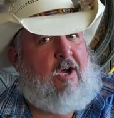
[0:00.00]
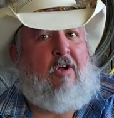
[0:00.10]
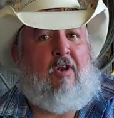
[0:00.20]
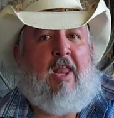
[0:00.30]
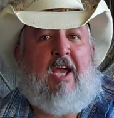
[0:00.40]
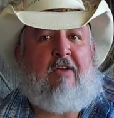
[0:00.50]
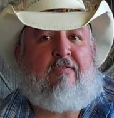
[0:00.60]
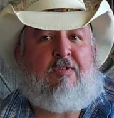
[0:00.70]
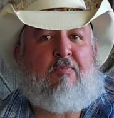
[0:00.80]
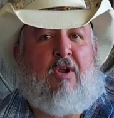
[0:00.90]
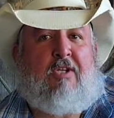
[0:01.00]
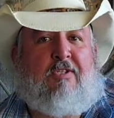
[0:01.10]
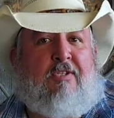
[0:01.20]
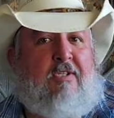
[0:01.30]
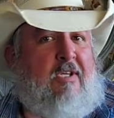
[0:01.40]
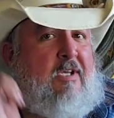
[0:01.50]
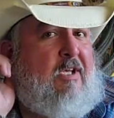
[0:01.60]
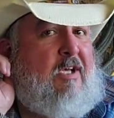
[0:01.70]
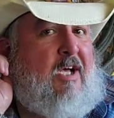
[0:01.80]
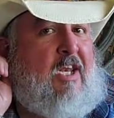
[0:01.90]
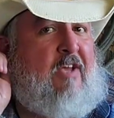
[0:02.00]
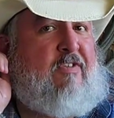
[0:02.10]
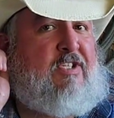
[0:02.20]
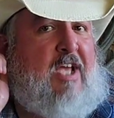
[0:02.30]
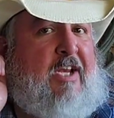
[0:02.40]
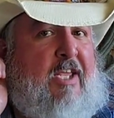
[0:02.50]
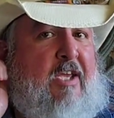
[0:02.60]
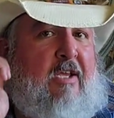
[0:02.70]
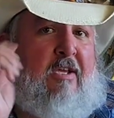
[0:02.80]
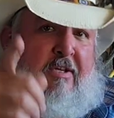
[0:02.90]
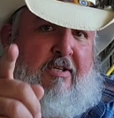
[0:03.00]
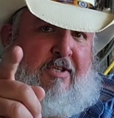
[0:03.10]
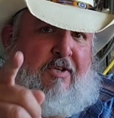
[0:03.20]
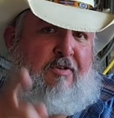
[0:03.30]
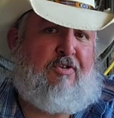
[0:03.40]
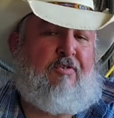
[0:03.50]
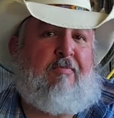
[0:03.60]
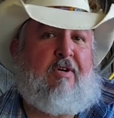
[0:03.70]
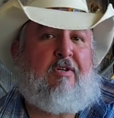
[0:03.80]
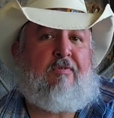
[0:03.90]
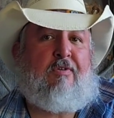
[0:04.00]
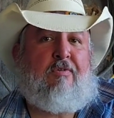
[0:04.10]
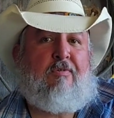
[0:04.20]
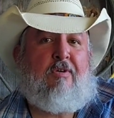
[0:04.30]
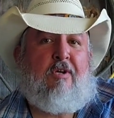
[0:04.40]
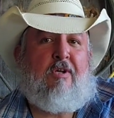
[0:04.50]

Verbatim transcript: All life is precious. I love you, sidekick. You too, Buckaroo.